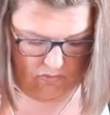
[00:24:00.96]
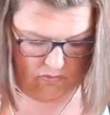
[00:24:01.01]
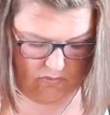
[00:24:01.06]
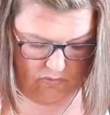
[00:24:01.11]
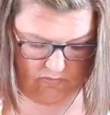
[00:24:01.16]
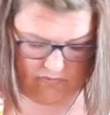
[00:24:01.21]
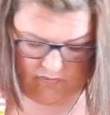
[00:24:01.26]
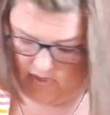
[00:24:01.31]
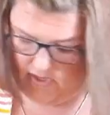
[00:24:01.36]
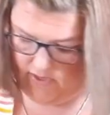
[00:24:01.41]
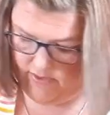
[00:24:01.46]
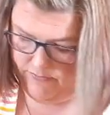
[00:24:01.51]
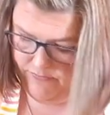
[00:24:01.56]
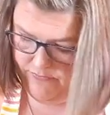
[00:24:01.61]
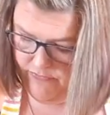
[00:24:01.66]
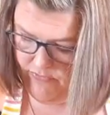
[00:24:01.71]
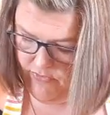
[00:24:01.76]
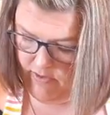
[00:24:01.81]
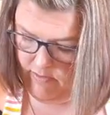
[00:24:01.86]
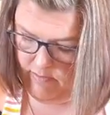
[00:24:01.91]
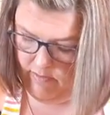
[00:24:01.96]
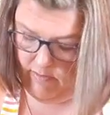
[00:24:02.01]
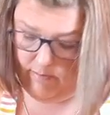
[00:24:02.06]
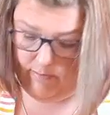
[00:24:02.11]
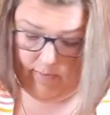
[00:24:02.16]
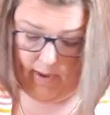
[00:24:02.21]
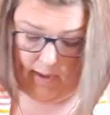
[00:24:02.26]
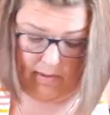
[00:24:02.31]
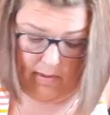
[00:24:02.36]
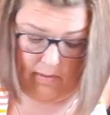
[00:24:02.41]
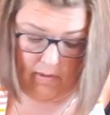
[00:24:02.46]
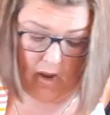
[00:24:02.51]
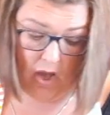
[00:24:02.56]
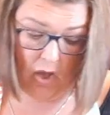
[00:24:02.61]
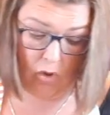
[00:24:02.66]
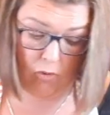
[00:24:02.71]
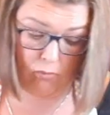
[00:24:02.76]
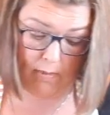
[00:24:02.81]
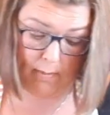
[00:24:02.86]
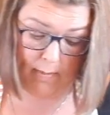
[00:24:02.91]
We'll see. Maybe I'm not
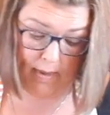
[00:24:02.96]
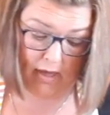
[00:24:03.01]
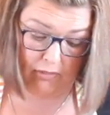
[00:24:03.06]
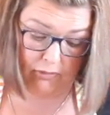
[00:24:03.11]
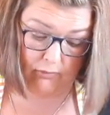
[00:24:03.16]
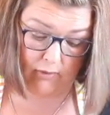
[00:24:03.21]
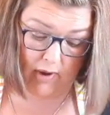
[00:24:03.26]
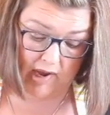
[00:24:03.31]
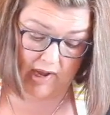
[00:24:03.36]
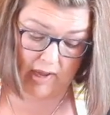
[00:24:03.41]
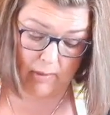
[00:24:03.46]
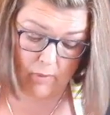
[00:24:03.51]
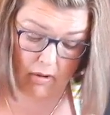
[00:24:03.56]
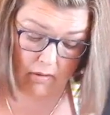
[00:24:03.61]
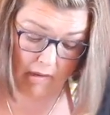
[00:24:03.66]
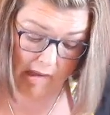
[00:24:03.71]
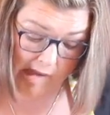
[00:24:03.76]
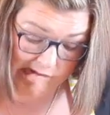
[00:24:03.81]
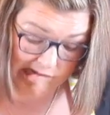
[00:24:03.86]
holding my mouth right. Come on.